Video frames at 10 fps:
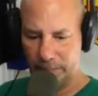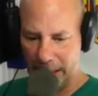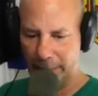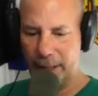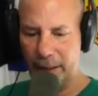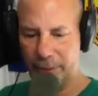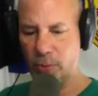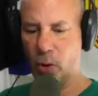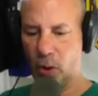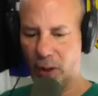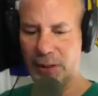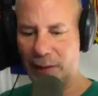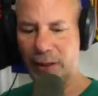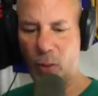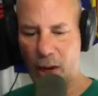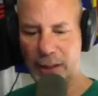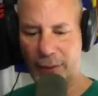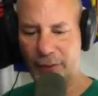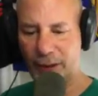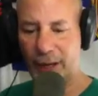MacMan, 2 morons literally walked
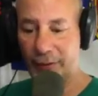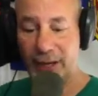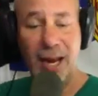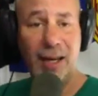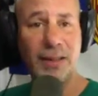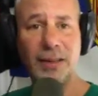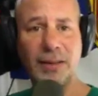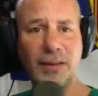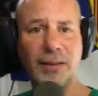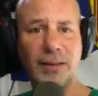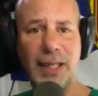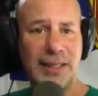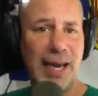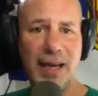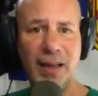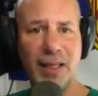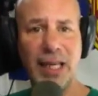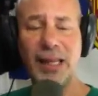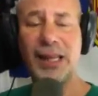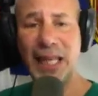off a cliff. Yeah, exactly.
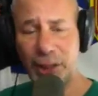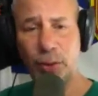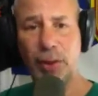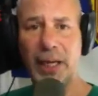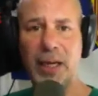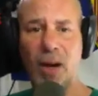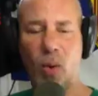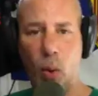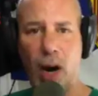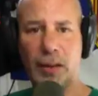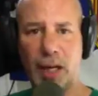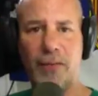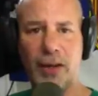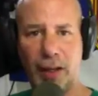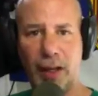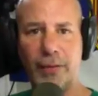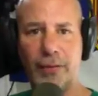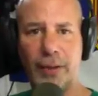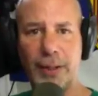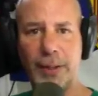They literally walked off a cliff.